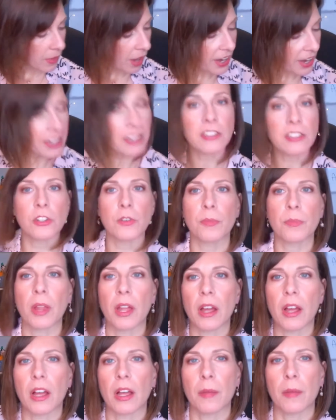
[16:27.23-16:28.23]
didn't do
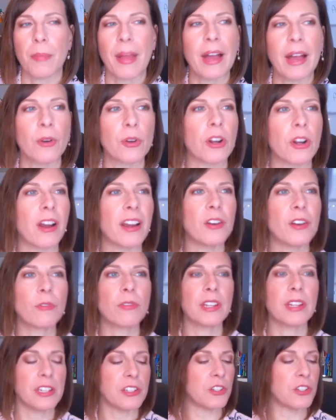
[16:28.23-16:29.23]
uh, powder. I don't
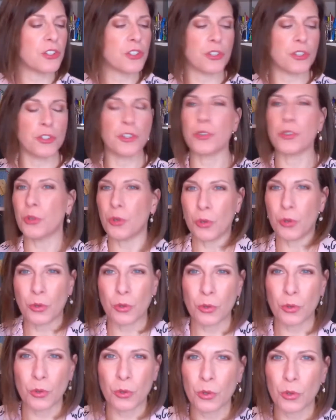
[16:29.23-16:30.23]
really
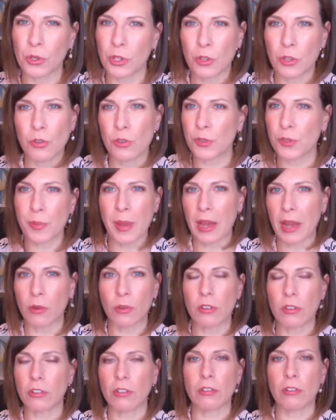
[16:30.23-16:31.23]
do use
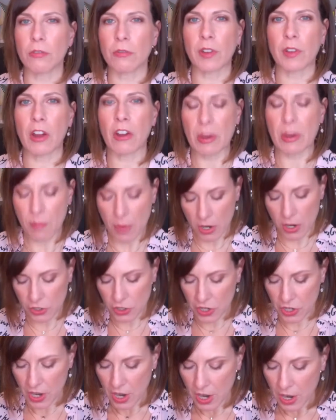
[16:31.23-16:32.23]
powder very
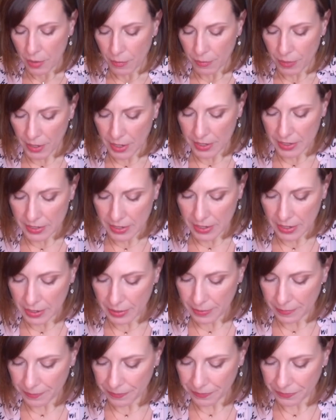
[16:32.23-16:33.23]
much, but
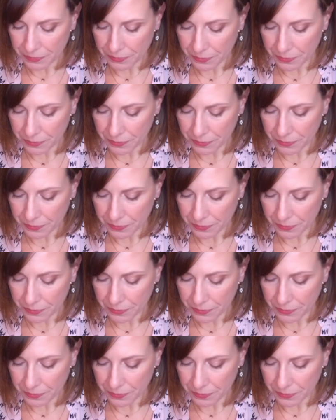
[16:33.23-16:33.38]
um,